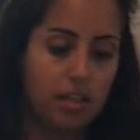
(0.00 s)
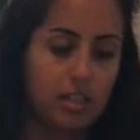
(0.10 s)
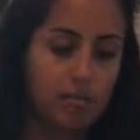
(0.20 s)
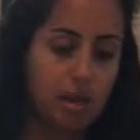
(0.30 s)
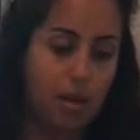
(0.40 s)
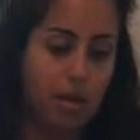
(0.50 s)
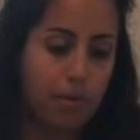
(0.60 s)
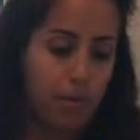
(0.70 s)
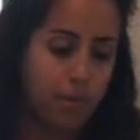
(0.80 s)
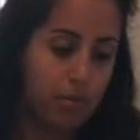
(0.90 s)
this might be
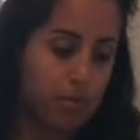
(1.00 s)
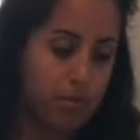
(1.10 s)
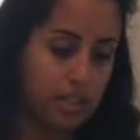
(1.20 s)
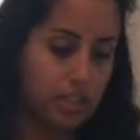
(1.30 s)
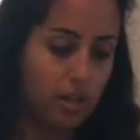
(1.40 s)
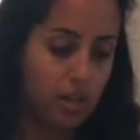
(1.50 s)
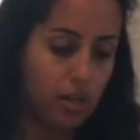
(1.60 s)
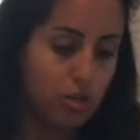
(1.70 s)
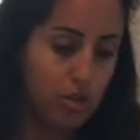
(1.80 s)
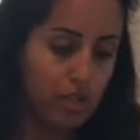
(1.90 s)
where you want
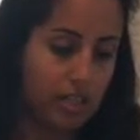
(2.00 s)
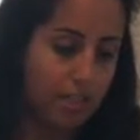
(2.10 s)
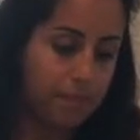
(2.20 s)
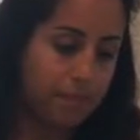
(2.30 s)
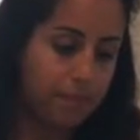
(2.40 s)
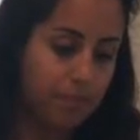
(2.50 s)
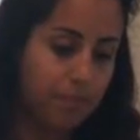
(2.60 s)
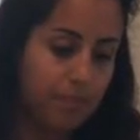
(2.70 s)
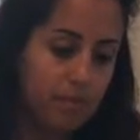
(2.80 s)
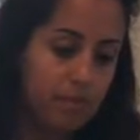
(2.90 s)
to use them
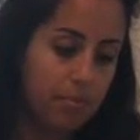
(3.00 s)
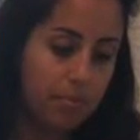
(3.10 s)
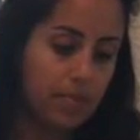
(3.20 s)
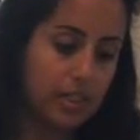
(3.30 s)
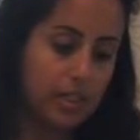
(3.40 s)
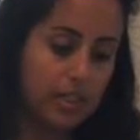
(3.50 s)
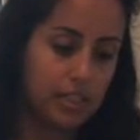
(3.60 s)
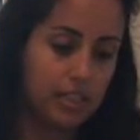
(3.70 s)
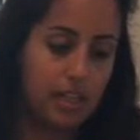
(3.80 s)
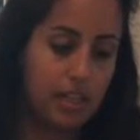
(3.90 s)
because